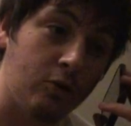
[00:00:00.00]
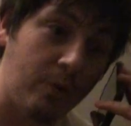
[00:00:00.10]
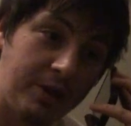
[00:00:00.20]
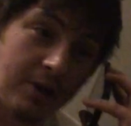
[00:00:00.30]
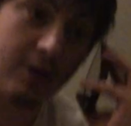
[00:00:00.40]
the
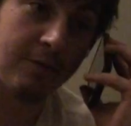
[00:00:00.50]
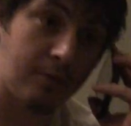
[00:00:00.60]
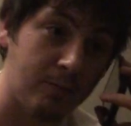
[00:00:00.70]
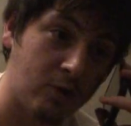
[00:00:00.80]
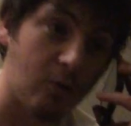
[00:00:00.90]
way there
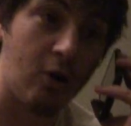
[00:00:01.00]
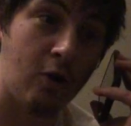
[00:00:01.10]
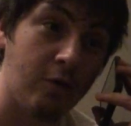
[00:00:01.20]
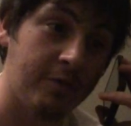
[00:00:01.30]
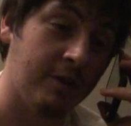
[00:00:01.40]
from the
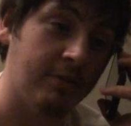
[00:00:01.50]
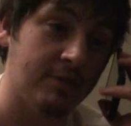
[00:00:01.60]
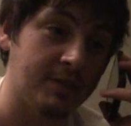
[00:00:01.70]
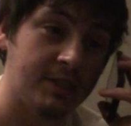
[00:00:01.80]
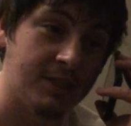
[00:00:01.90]
Grove
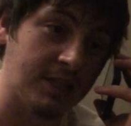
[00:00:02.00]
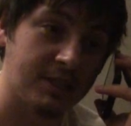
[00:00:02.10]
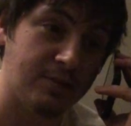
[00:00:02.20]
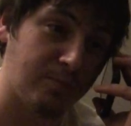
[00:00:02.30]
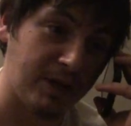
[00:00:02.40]
in
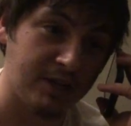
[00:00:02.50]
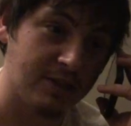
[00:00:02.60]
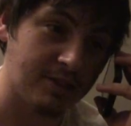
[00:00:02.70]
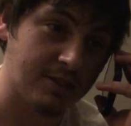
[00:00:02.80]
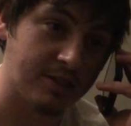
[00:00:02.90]
six
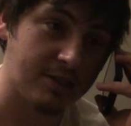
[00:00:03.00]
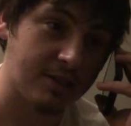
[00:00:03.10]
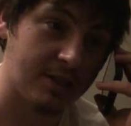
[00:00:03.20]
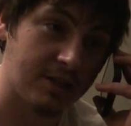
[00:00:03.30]
minutes.